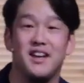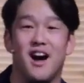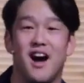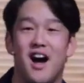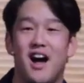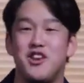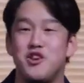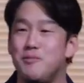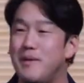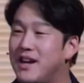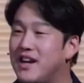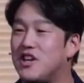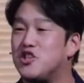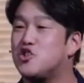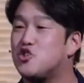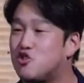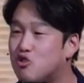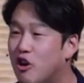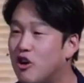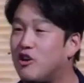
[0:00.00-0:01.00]
god, you may not
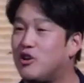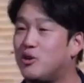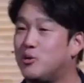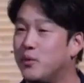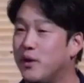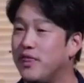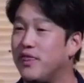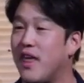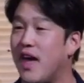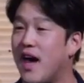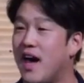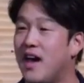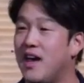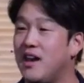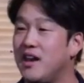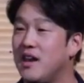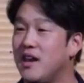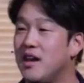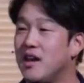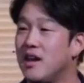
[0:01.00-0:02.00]
struggle with that.
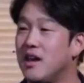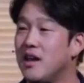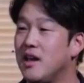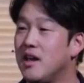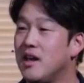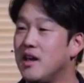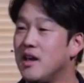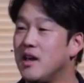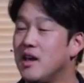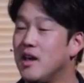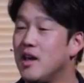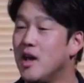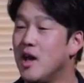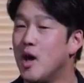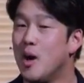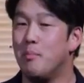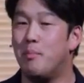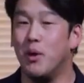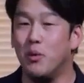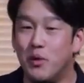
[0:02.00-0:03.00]

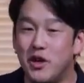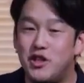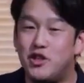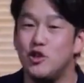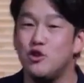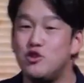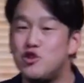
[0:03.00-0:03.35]
But we do